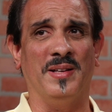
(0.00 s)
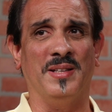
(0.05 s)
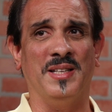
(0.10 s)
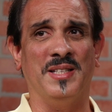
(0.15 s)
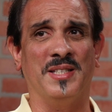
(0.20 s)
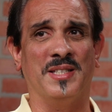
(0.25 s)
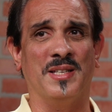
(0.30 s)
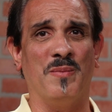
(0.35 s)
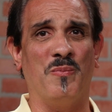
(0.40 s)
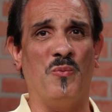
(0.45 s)

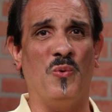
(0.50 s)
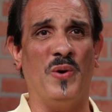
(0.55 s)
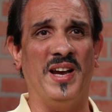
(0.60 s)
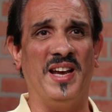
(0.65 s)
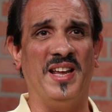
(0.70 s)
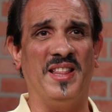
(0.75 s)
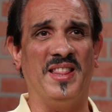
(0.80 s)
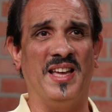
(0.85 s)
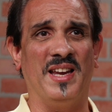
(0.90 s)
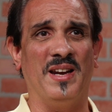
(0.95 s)
in some
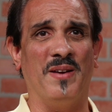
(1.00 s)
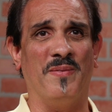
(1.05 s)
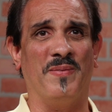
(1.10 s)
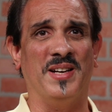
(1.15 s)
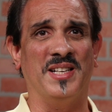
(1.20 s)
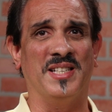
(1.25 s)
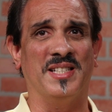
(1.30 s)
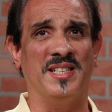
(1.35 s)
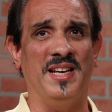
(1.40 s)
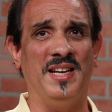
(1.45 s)
way that if
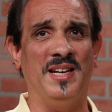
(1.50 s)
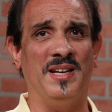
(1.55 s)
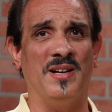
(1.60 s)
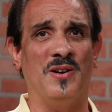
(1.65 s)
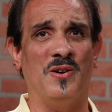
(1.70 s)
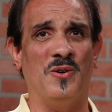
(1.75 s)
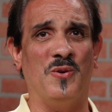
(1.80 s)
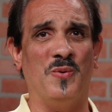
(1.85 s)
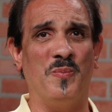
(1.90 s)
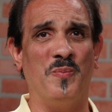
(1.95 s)
I stayed
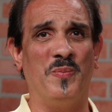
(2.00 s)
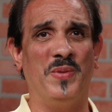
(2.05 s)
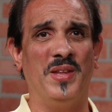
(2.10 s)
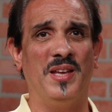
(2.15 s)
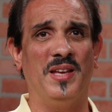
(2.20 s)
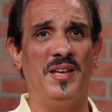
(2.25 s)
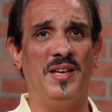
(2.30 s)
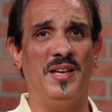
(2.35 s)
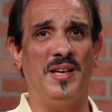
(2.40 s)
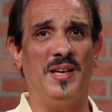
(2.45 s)
home,
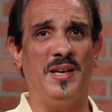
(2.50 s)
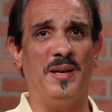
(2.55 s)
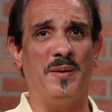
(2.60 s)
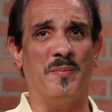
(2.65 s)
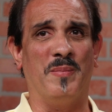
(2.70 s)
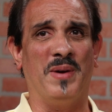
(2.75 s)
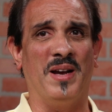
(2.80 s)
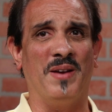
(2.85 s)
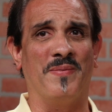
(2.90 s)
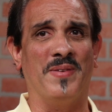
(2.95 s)

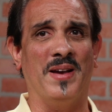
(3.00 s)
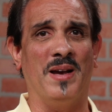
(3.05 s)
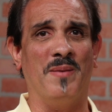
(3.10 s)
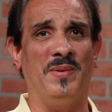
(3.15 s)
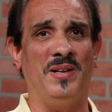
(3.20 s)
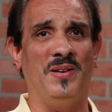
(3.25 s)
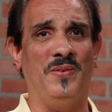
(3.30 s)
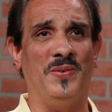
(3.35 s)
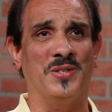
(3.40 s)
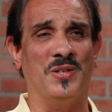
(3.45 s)
my
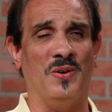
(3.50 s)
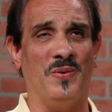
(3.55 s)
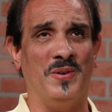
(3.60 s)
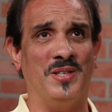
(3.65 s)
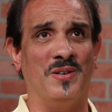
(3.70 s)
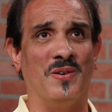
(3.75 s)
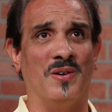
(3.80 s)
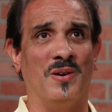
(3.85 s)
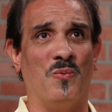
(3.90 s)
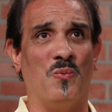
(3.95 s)
family was
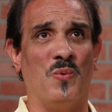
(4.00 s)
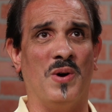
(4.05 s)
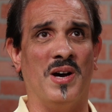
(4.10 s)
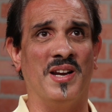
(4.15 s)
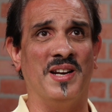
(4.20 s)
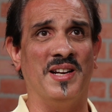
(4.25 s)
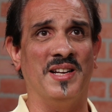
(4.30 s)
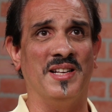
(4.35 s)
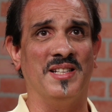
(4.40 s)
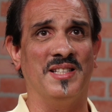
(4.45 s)
always going to
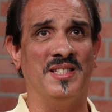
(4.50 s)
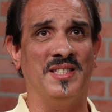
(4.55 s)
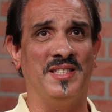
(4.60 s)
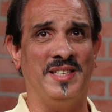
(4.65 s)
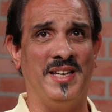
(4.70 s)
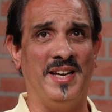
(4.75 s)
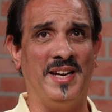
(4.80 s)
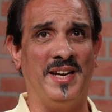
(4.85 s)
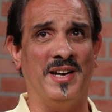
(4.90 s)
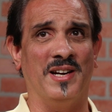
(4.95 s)
want to
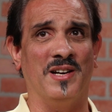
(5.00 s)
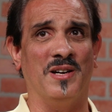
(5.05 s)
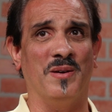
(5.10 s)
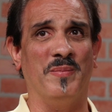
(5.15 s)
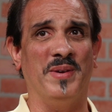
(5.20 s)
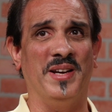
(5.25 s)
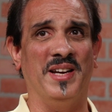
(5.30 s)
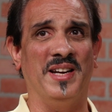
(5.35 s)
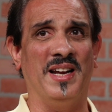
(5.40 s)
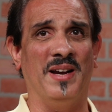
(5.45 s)
take care of
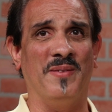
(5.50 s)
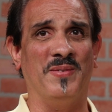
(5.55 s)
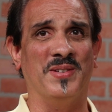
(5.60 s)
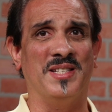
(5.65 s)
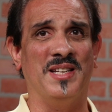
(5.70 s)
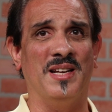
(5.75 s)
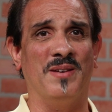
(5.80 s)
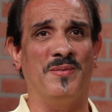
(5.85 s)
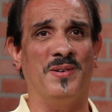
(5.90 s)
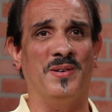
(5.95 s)
me, and I
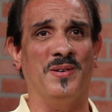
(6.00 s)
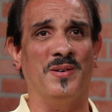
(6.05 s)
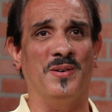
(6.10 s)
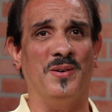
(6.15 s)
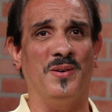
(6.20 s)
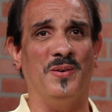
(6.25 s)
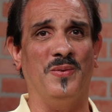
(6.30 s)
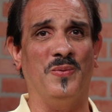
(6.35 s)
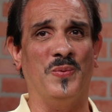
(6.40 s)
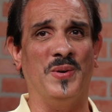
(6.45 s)
was never
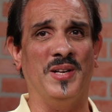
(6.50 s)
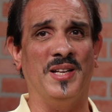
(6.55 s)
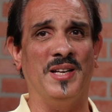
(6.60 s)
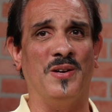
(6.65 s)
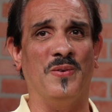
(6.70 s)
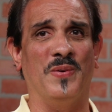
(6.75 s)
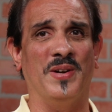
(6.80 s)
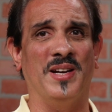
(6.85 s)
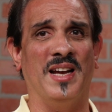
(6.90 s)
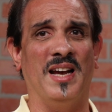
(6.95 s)
really
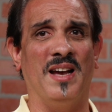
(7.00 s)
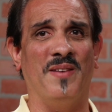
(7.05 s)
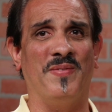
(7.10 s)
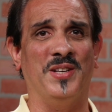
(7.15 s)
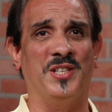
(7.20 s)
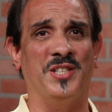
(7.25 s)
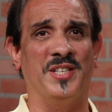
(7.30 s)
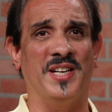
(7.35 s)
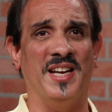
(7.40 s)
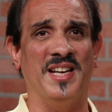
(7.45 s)
going to have
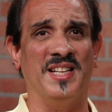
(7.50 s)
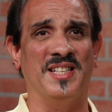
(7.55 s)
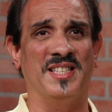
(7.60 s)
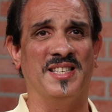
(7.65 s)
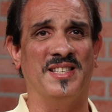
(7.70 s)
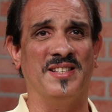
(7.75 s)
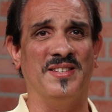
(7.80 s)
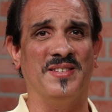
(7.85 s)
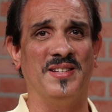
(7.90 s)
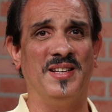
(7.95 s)
the chance
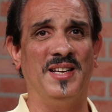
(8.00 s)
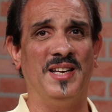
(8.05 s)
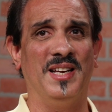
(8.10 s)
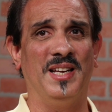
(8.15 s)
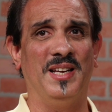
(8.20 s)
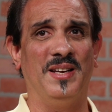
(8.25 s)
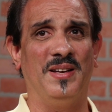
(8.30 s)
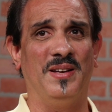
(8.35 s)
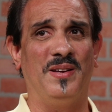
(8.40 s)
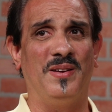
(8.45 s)
to
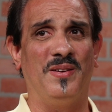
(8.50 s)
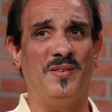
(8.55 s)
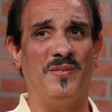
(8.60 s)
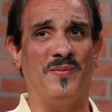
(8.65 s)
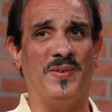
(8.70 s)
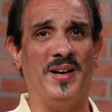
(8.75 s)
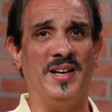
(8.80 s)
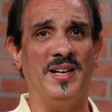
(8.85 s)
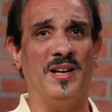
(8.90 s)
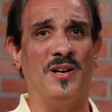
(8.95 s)

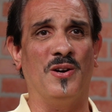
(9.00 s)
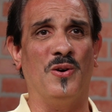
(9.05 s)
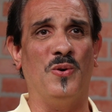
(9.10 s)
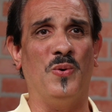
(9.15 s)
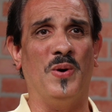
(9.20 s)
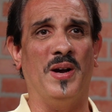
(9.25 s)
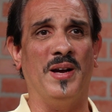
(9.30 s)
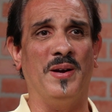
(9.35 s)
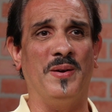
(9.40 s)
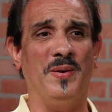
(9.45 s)
find out
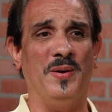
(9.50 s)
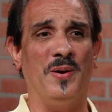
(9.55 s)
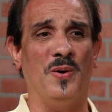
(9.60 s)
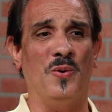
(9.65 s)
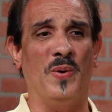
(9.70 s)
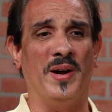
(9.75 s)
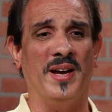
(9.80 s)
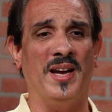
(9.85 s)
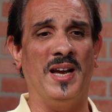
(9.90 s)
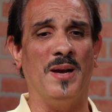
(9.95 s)
who I
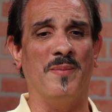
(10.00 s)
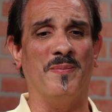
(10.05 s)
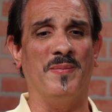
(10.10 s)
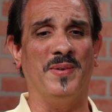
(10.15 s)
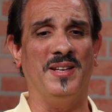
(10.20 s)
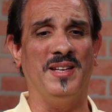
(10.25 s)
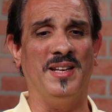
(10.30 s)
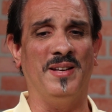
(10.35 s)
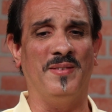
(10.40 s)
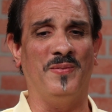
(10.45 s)
who I am
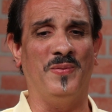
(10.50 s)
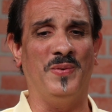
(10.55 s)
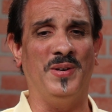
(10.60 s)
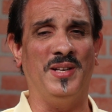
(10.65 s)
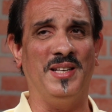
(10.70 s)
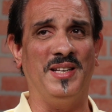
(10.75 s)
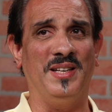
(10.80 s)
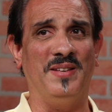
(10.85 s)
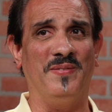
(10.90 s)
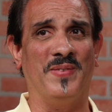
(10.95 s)
and, and
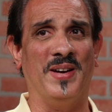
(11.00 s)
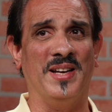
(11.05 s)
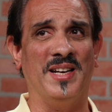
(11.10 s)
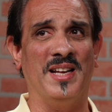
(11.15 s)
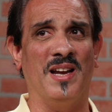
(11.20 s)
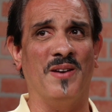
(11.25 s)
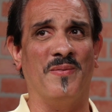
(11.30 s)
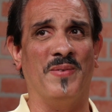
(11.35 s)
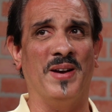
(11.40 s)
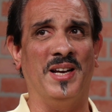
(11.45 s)
really find
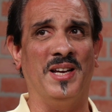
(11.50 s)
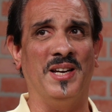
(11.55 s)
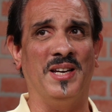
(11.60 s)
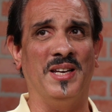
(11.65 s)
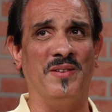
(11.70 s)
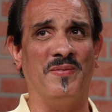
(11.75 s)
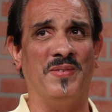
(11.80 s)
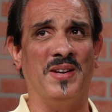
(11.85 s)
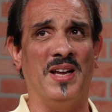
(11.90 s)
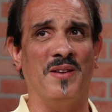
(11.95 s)
out if I could
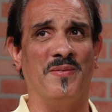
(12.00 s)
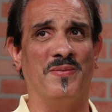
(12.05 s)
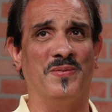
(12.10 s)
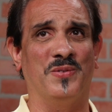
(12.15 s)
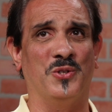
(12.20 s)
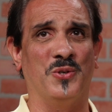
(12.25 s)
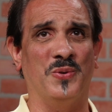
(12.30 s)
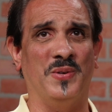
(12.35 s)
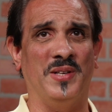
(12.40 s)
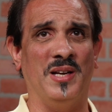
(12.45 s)
live life
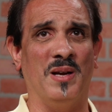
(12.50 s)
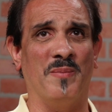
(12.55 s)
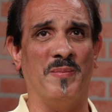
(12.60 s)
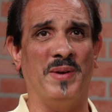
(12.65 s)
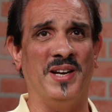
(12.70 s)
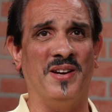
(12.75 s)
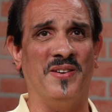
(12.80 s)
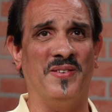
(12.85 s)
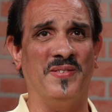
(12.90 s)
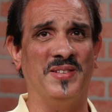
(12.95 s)
truly on
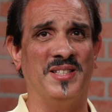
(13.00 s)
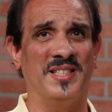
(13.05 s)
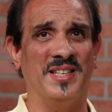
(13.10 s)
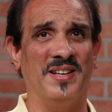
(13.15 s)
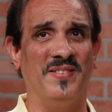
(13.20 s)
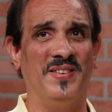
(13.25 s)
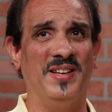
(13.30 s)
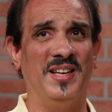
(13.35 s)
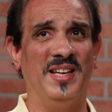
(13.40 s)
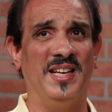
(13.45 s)
my own.
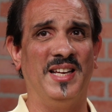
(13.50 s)
So